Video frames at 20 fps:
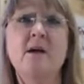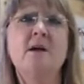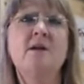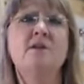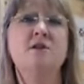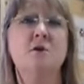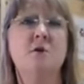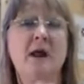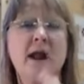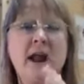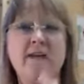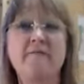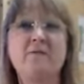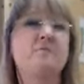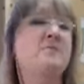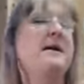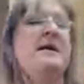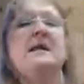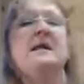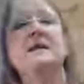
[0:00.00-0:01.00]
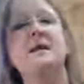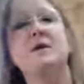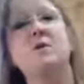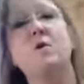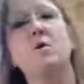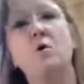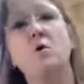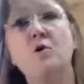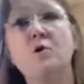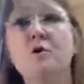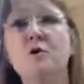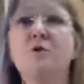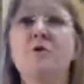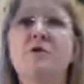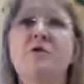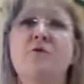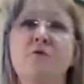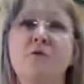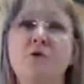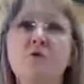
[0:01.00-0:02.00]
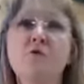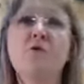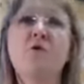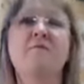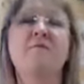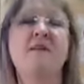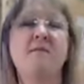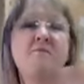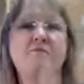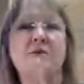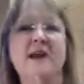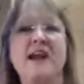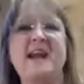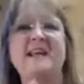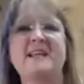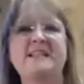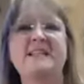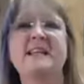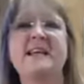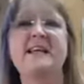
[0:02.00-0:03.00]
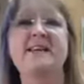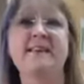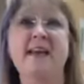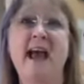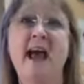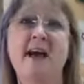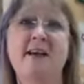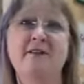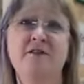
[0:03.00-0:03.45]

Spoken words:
So everybody that ordered through November 18th has